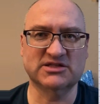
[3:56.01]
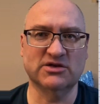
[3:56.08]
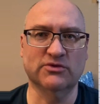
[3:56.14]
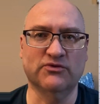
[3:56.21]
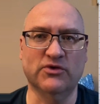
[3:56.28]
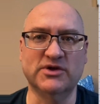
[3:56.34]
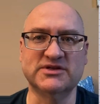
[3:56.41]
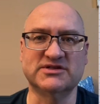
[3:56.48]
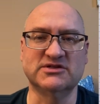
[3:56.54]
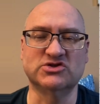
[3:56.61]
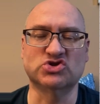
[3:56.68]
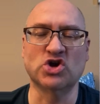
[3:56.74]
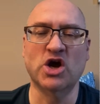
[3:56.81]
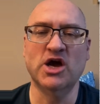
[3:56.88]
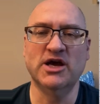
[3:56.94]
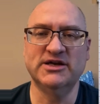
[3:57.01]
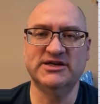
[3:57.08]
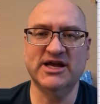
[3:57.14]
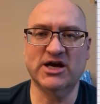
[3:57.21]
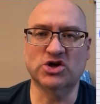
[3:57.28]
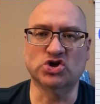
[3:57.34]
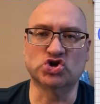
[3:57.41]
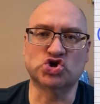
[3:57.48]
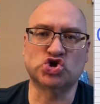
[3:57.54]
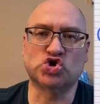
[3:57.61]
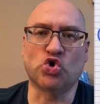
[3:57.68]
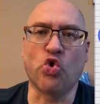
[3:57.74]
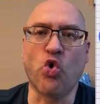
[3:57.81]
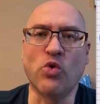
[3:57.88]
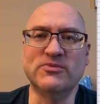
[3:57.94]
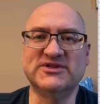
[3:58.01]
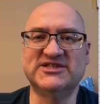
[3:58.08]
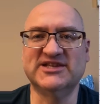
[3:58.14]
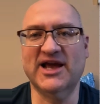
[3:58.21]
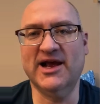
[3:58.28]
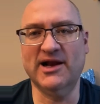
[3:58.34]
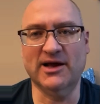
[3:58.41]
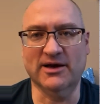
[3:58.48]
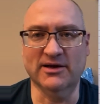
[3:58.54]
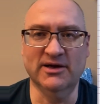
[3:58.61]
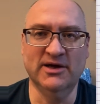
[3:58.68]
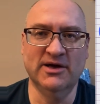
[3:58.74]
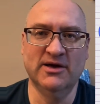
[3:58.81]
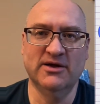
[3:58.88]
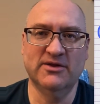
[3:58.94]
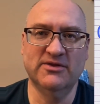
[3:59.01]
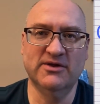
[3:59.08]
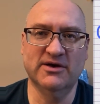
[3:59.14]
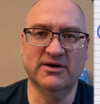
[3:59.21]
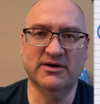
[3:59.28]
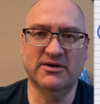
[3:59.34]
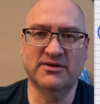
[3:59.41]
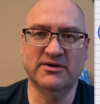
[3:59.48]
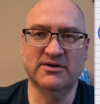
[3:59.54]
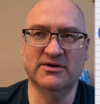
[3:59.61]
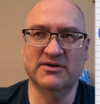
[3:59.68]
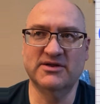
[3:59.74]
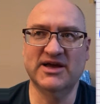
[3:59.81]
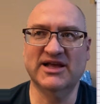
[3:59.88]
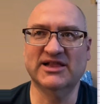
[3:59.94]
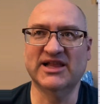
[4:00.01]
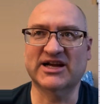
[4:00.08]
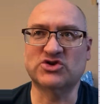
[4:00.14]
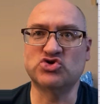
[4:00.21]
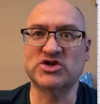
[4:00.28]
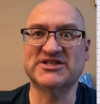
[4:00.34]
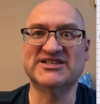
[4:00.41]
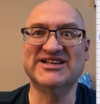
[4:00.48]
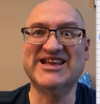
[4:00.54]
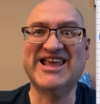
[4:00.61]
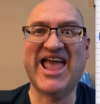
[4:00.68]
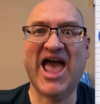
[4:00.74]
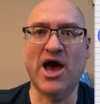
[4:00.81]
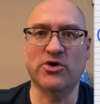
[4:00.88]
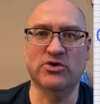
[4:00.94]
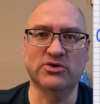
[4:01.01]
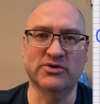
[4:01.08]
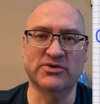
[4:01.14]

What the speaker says: So for instance, der Stromzähler, the electricity counter,